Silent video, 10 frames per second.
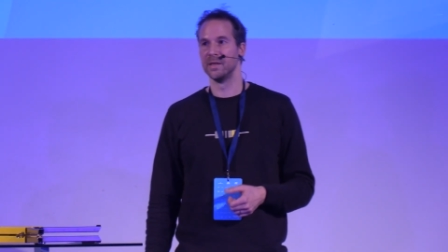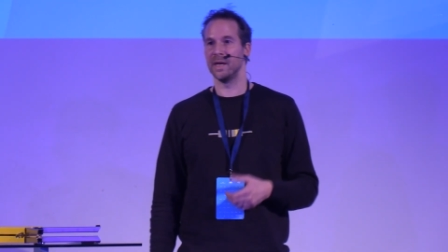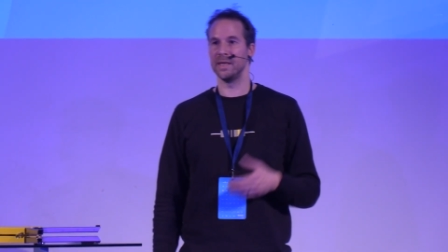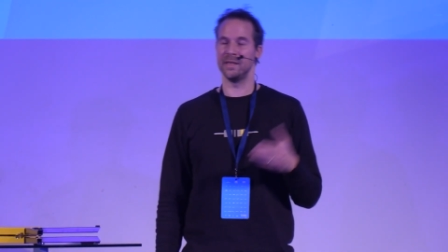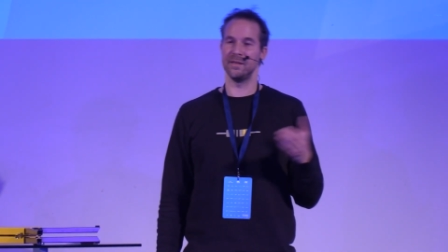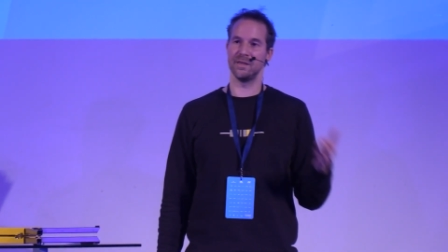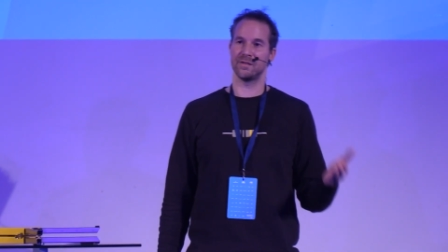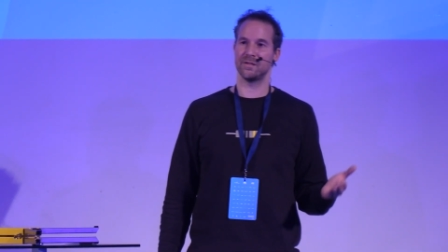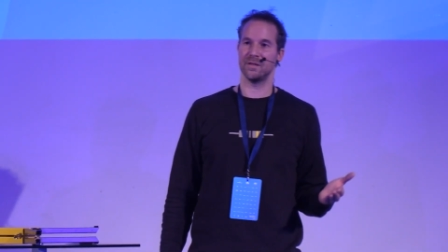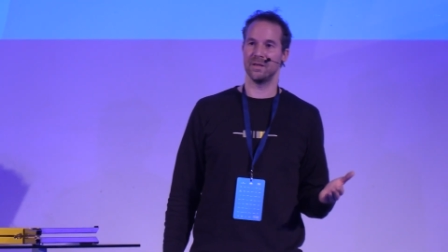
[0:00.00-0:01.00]
And in
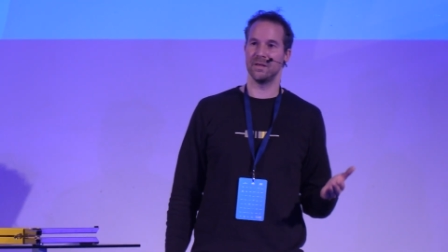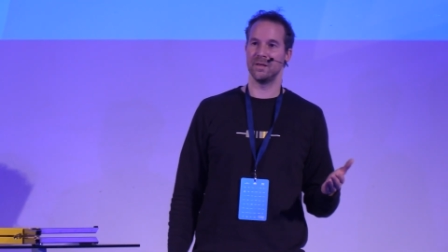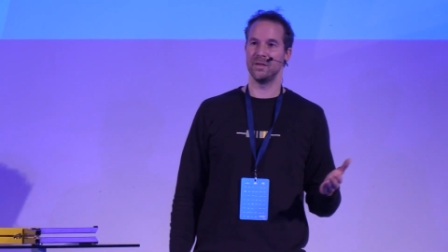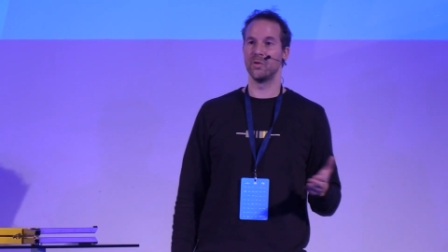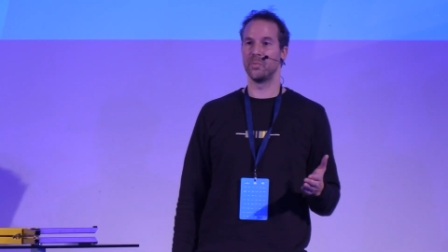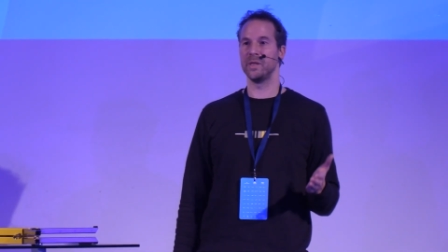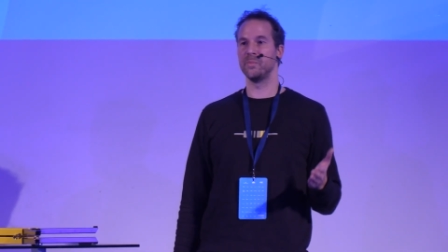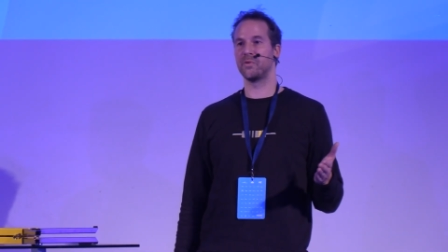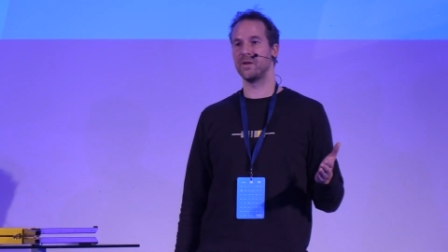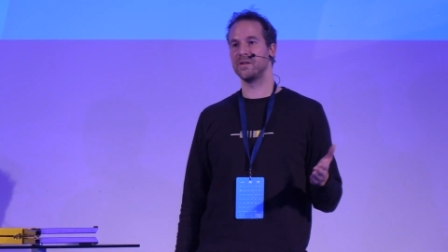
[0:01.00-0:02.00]
this
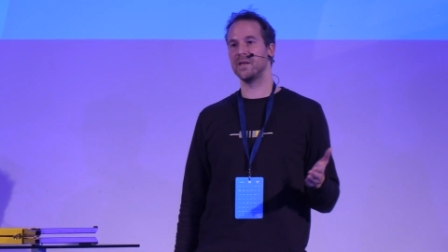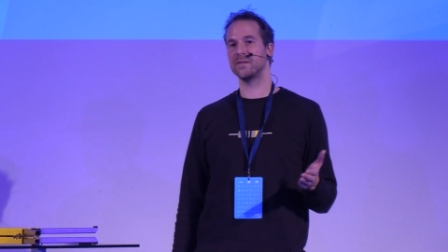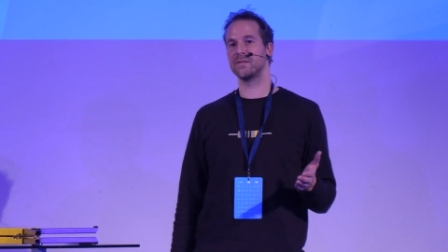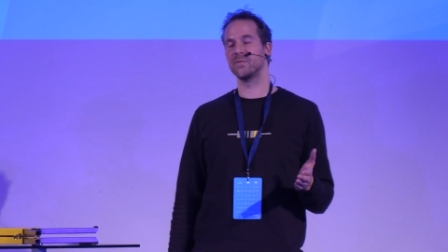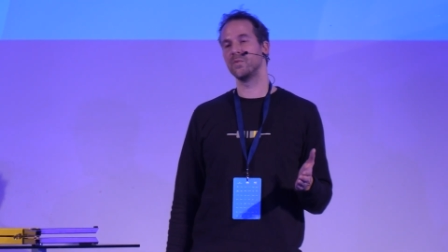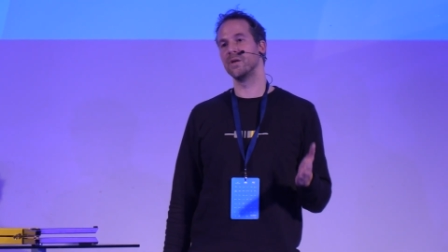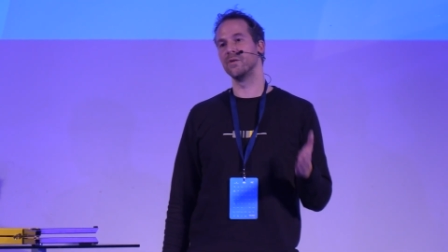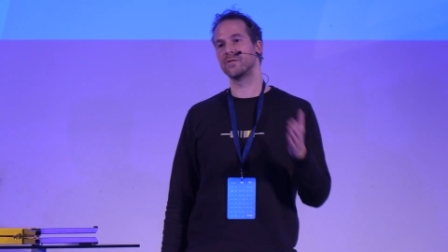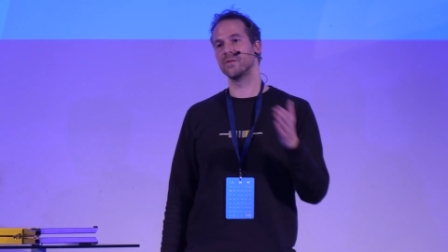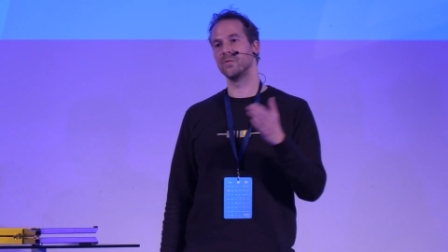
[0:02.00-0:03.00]
European project, we
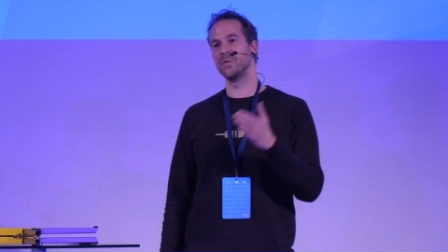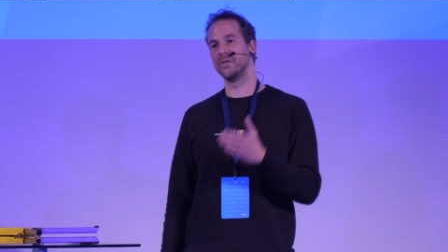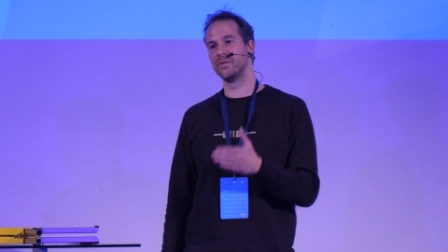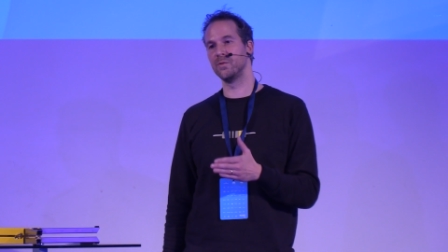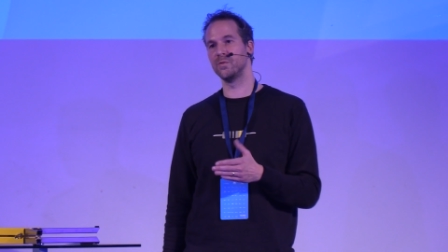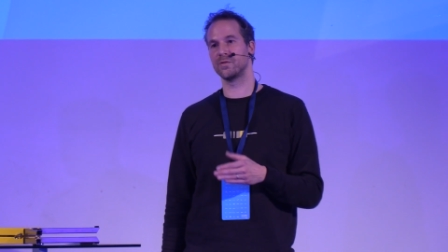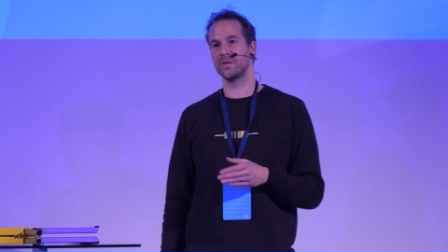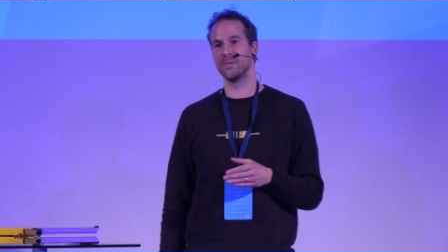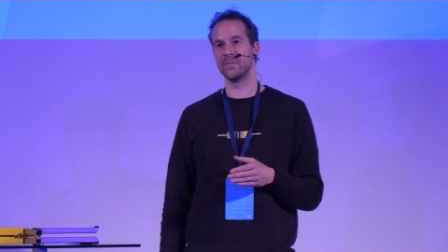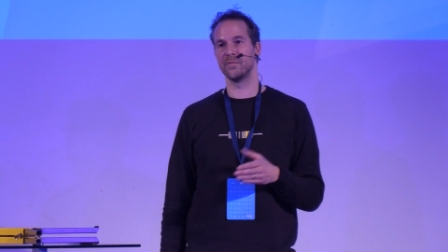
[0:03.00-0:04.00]
also will do
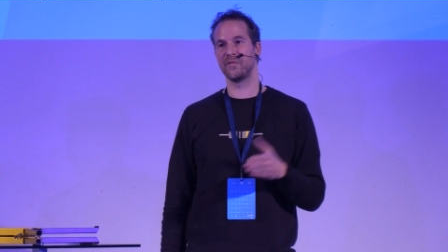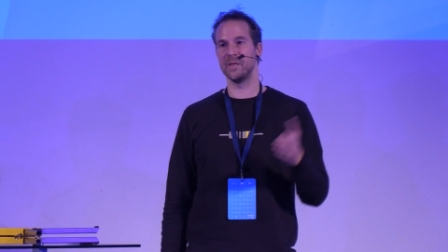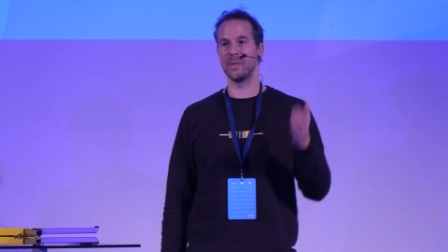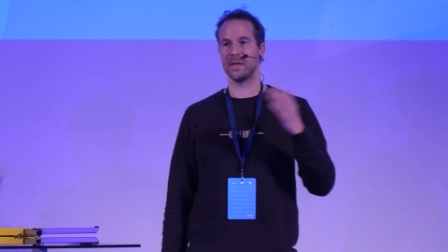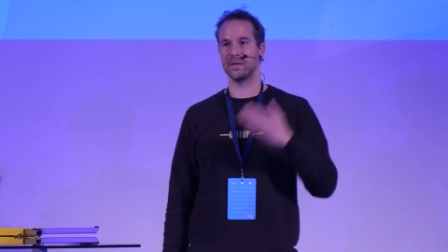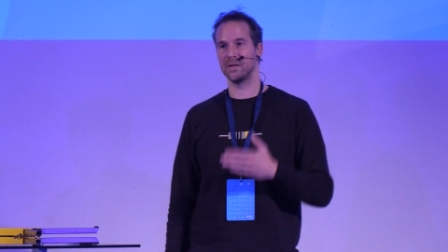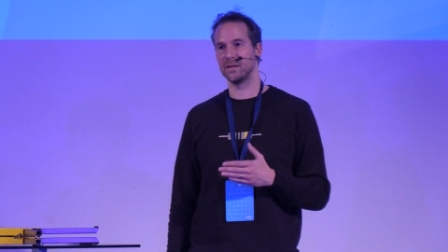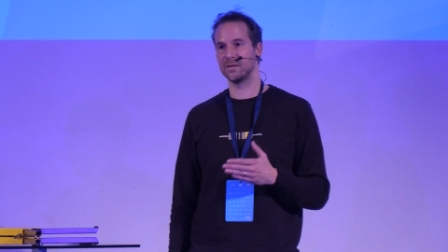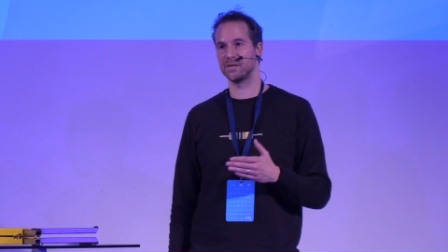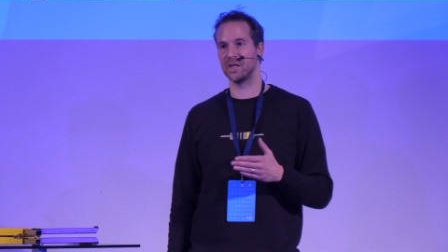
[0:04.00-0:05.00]
some feedback
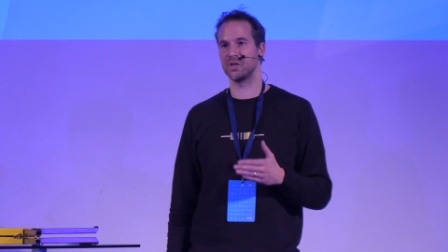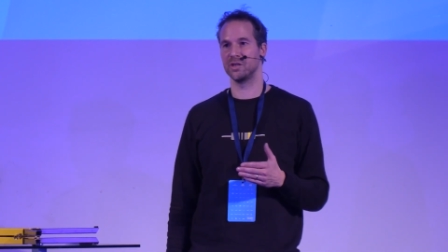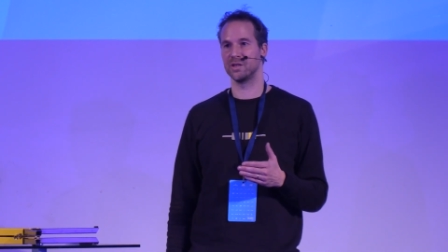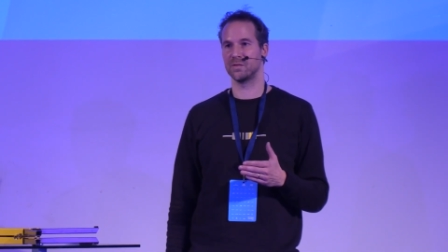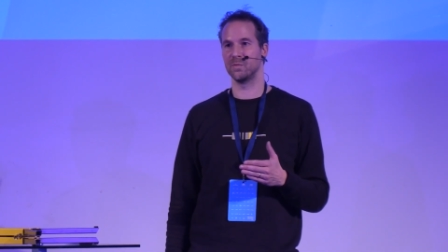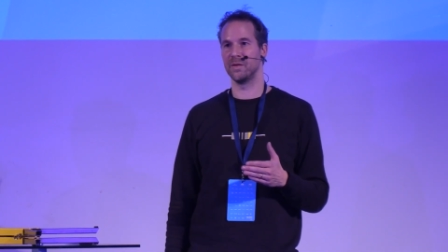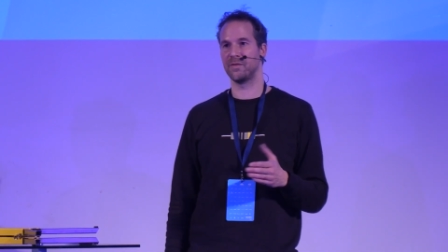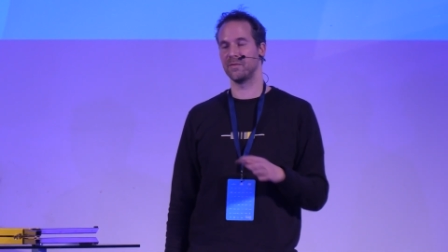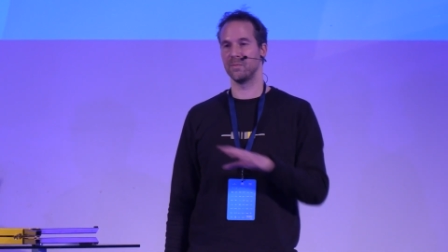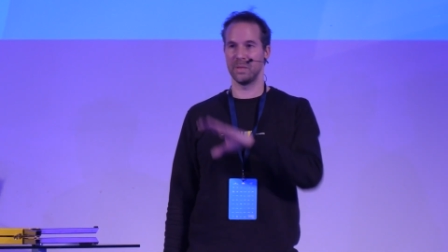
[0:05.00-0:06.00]
sessions
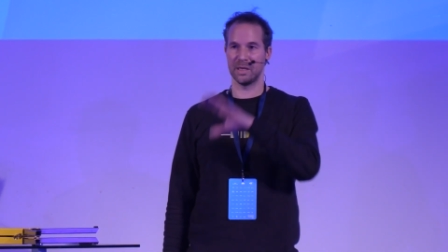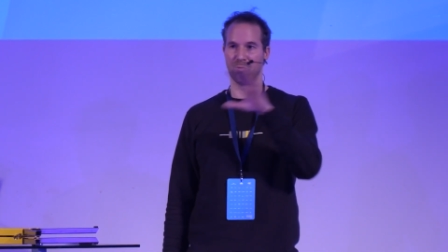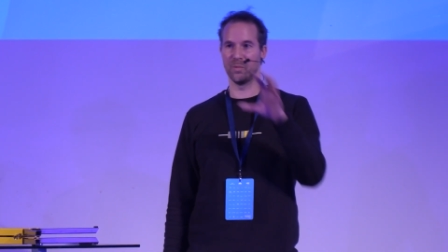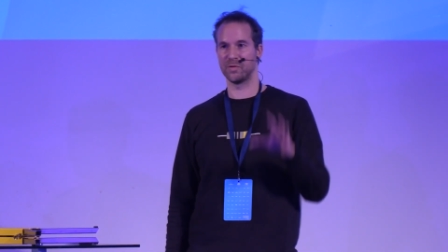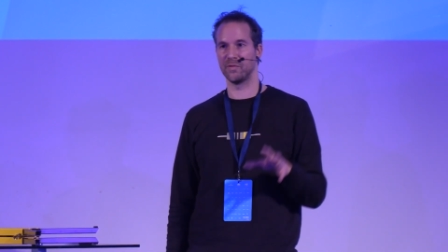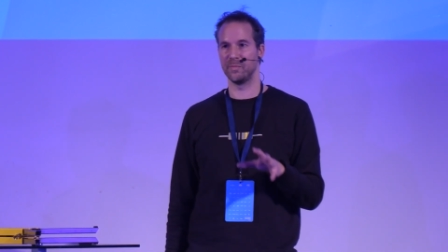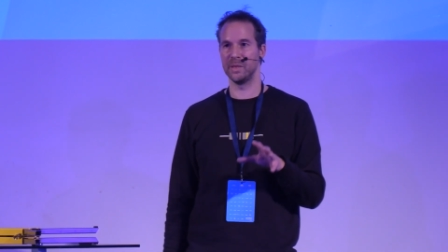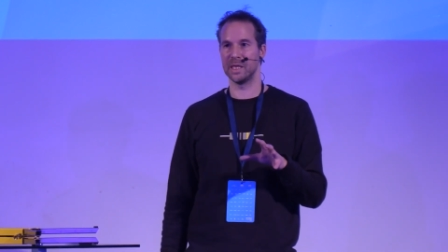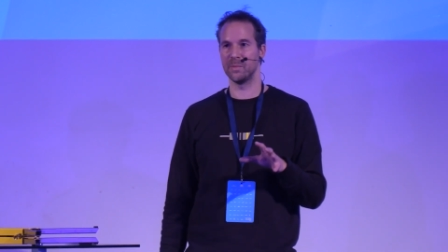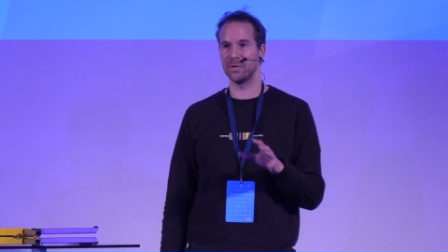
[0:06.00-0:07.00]
with big groups of
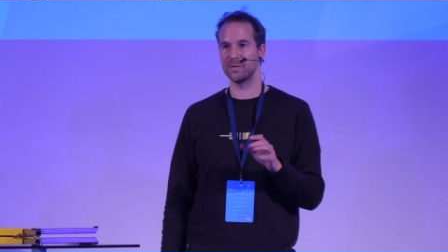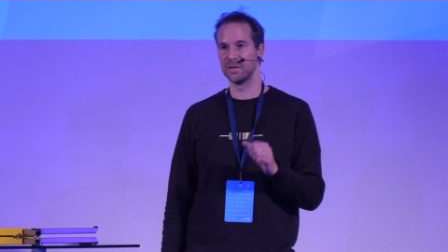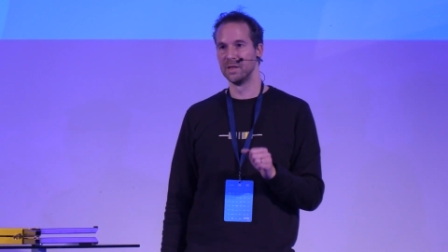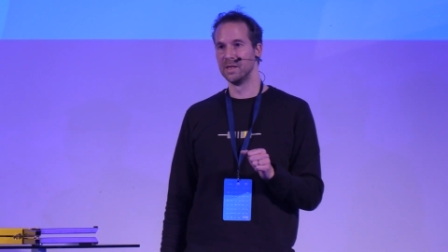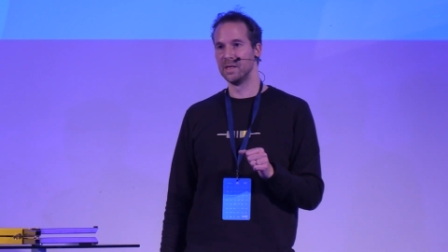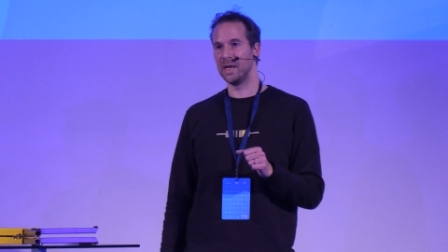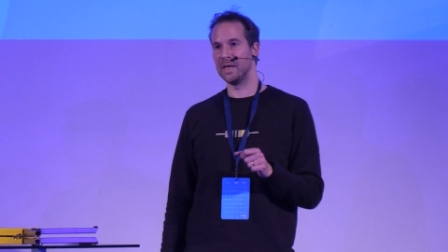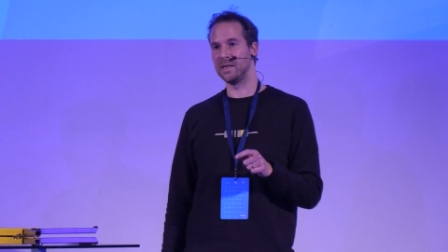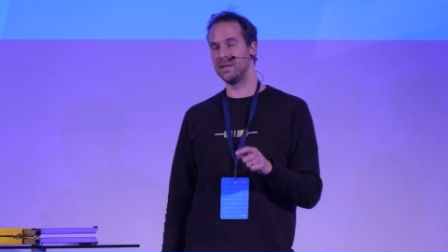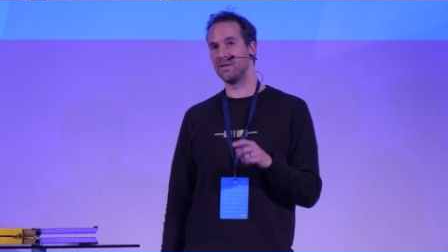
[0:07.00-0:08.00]
beekeepers.
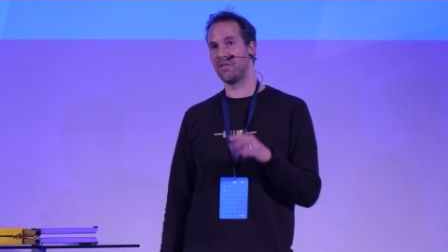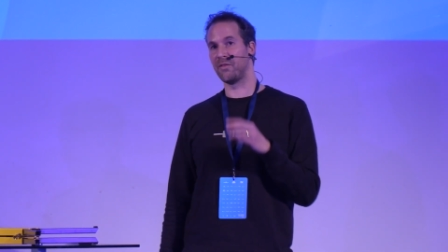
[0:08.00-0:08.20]
And in the